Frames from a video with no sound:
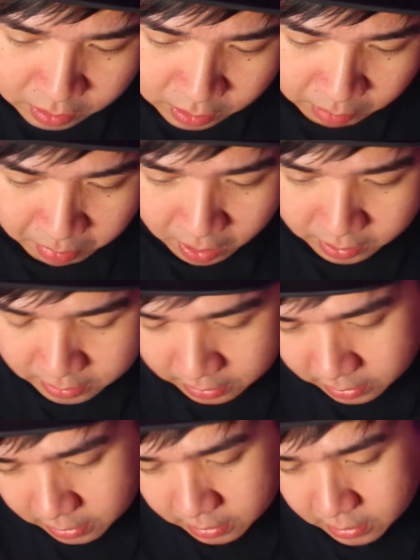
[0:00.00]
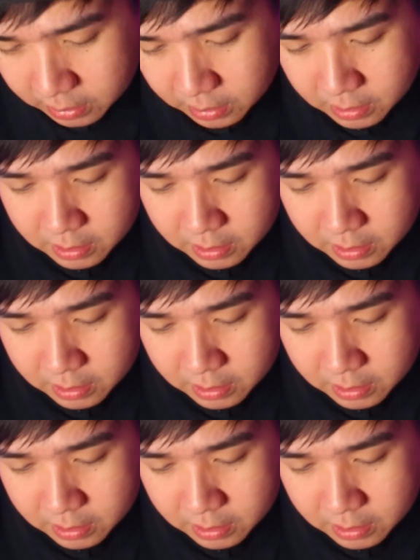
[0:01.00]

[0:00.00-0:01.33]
the box.